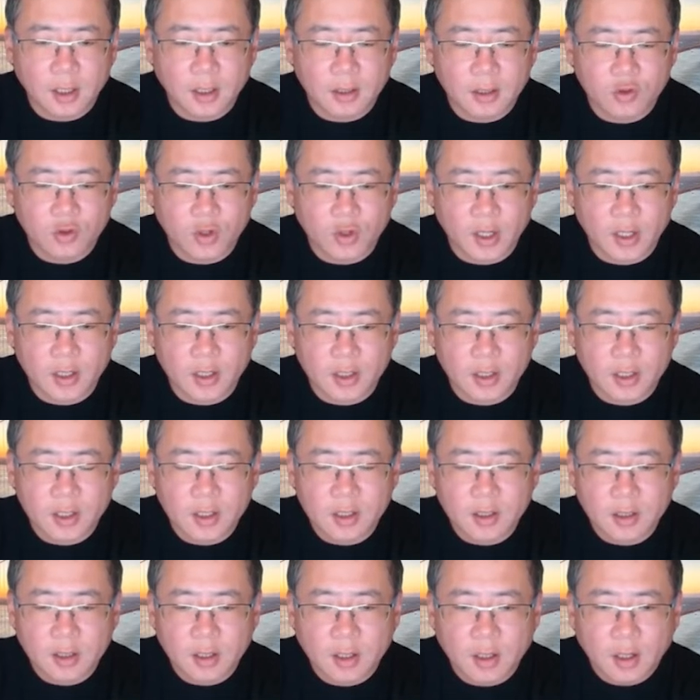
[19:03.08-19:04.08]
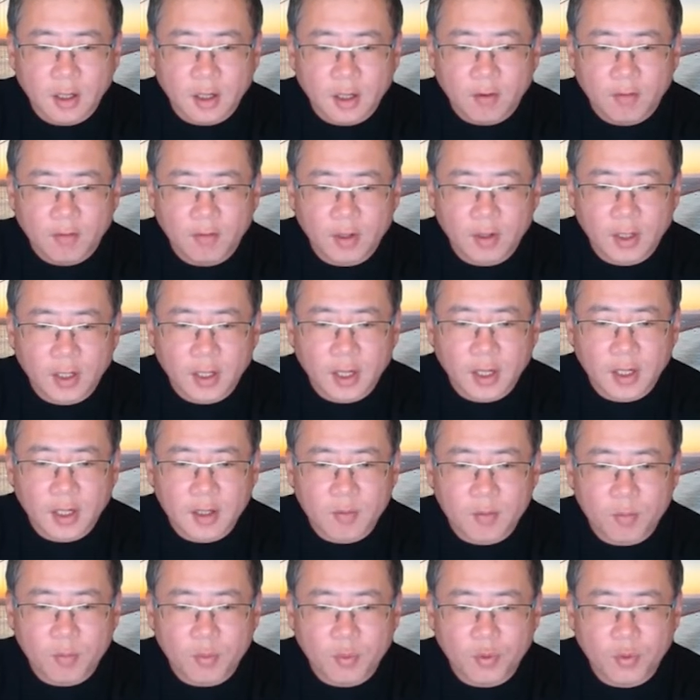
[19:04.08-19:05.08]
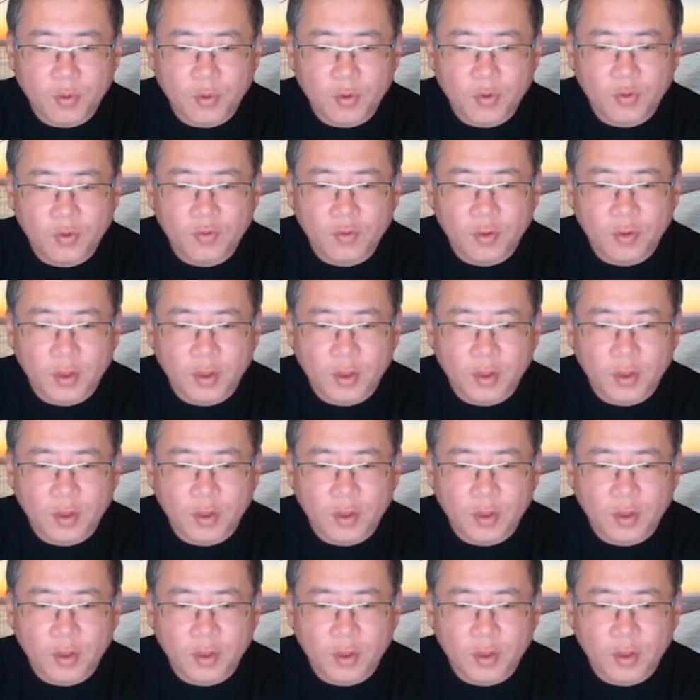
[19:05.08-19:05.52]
strategy, we can improve